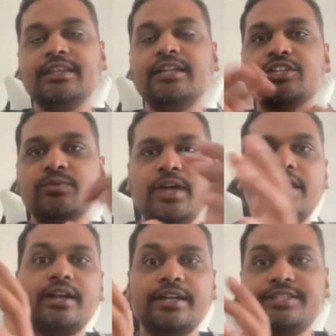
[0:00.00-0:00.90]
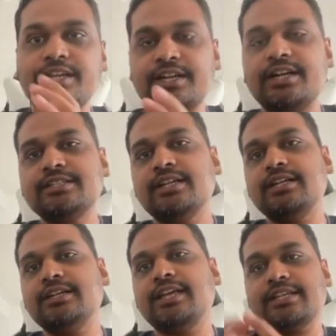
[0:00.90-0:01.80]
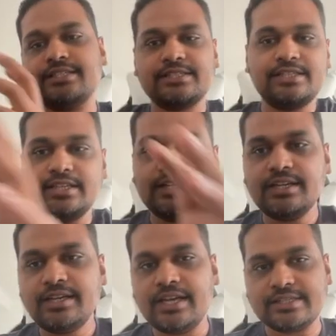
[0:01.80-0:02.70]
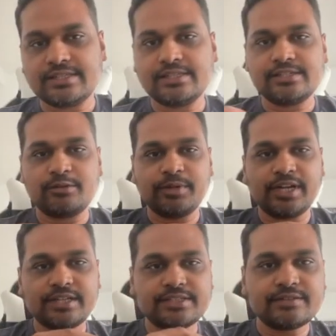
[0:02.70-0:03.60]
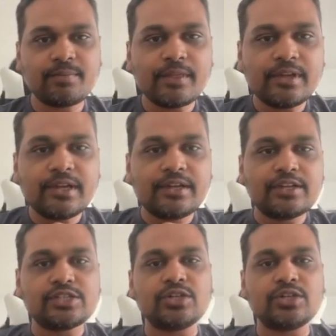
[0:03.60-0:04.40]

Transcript: that's where it generates and caches the ssl certificates so